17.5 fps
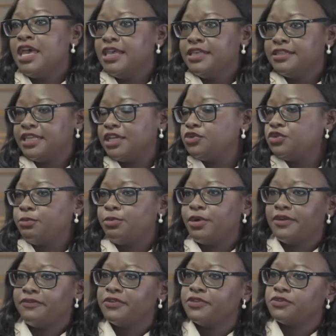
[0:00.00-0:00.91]
sexual
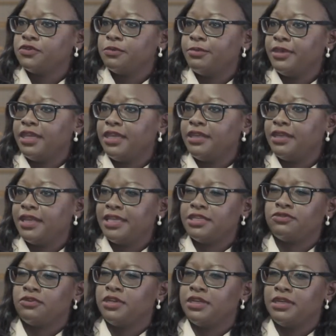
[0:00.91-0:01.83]
preference will be
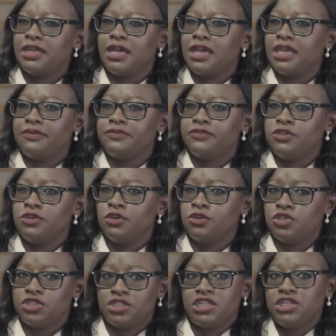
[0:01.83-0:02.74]
later on in life. You
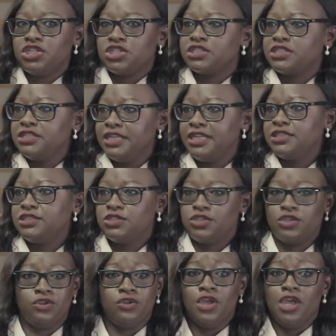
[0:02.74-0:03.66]
know, she just needs
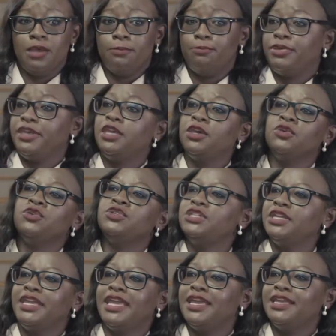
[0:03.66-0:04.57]
to be who
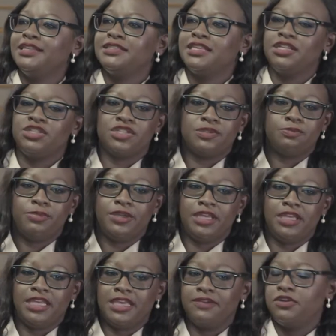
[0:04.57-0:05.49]
she is and just
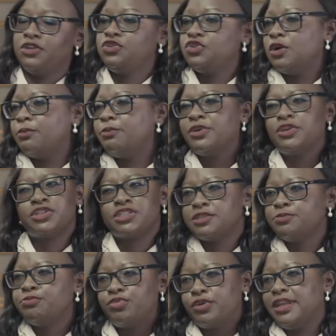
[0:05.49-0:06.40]
be given a job because
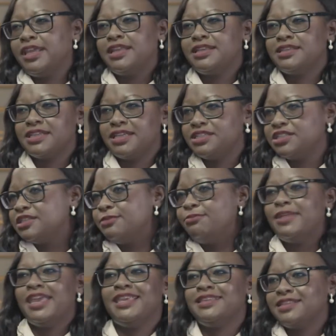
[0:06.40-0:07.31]
she's brilliant and she's
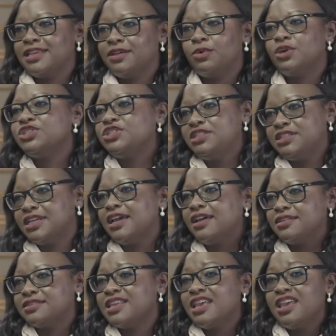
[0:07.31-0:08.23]
amazing at what she
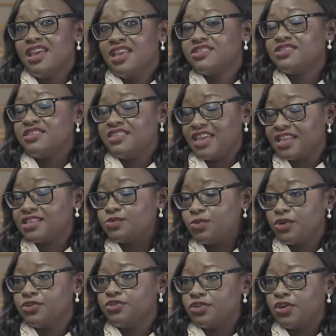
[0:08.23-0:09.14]
does. So that's
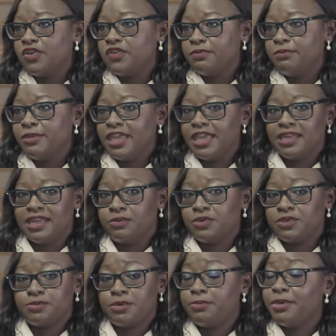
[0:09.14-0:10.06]
what drove me, and I
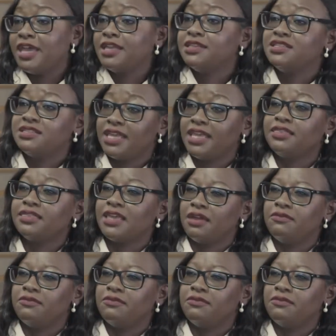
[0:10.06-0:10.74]
was prepared to take that